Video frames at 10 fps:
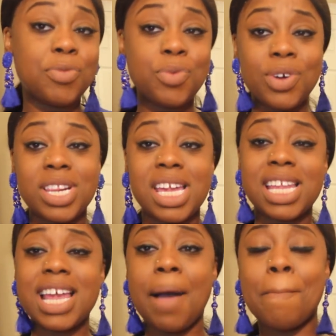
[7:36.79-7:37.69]
you one
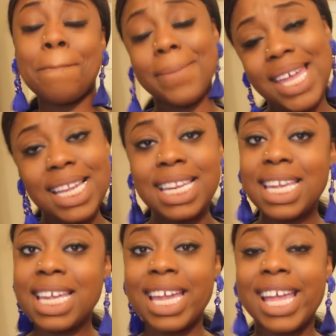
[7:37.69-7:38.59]
in a
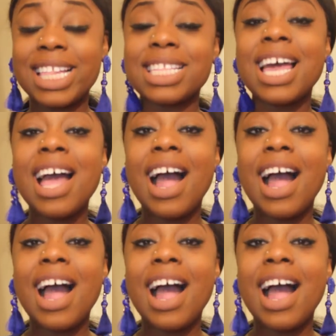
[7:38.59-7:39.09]
minute